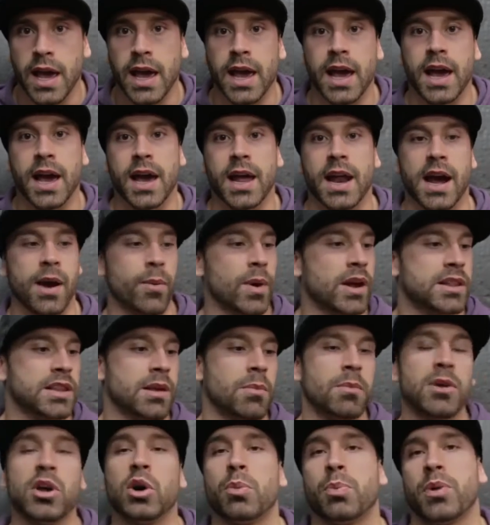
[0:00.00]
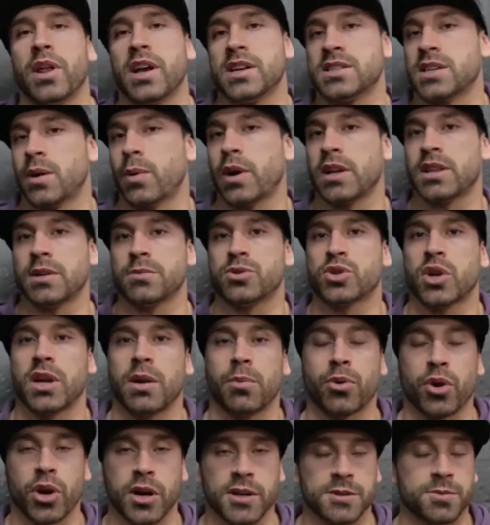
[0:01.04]
And I write them meal plans, I write them
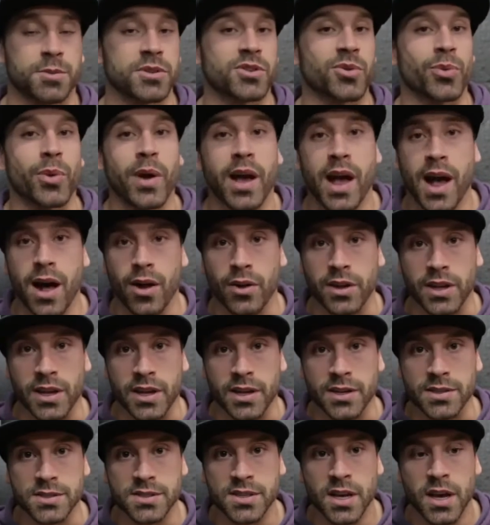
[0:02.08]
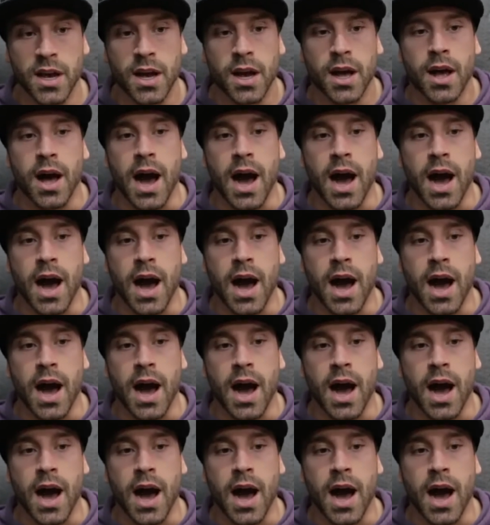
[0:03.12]
training programs, but the reality is,